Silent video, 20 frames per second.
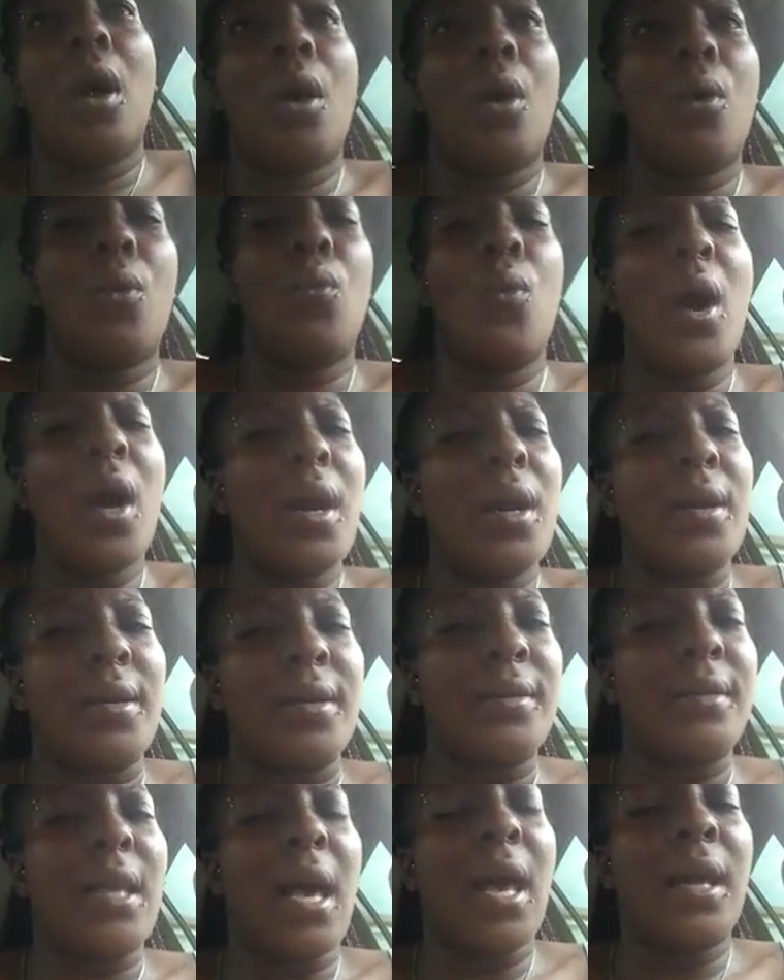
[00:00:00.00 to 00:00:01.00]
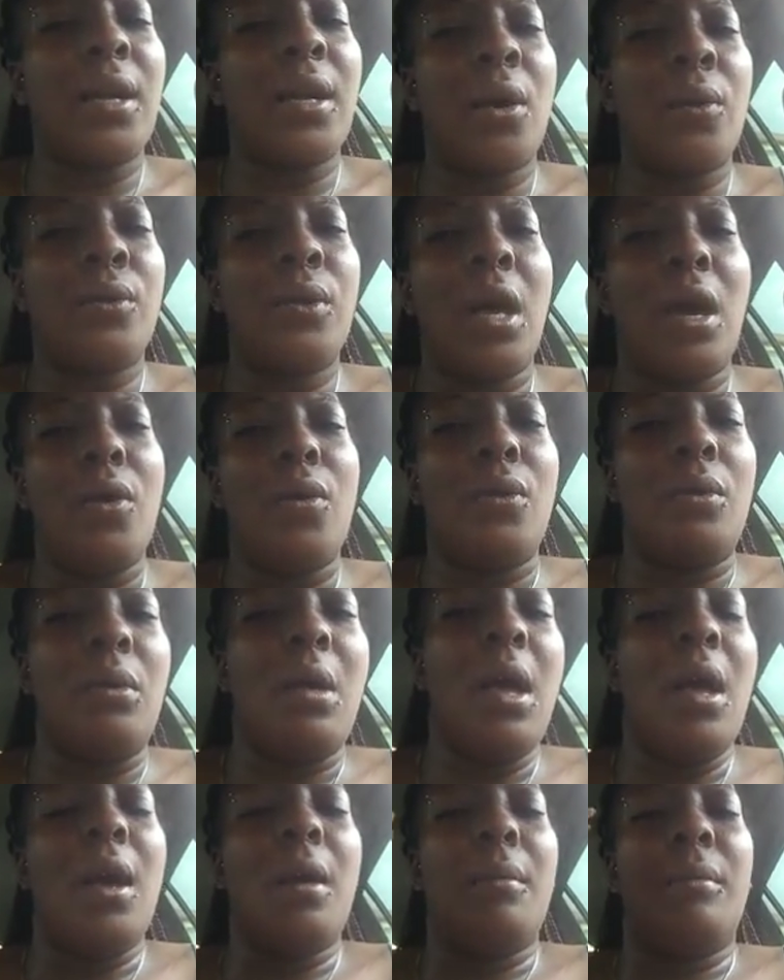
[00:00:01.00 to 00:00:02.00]
words. I don't know.
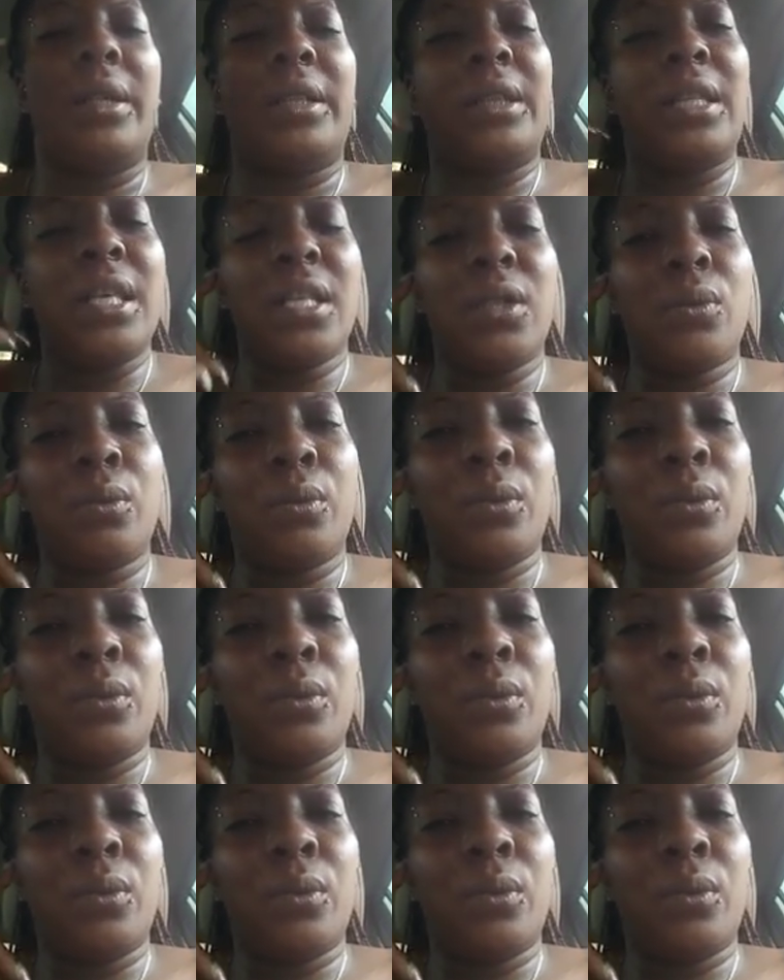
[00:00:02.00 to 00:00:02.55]
But this